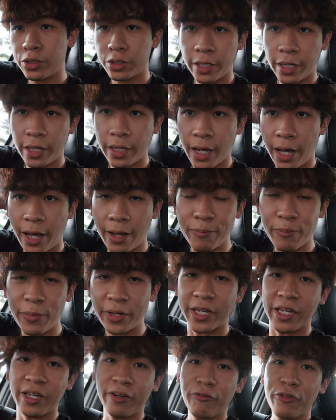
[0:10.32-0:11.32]
today I'm
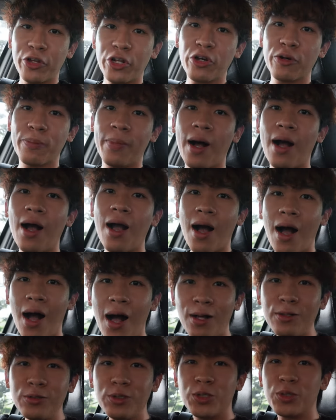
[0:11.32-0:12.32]
making a video about
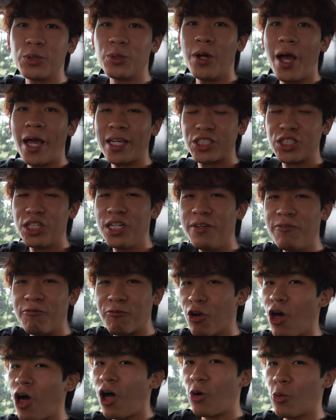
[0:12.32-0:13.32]
how to actually
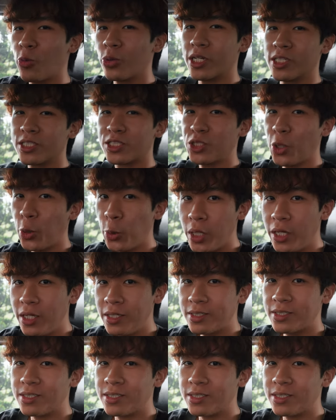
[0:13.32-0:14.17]
vlog with the Sony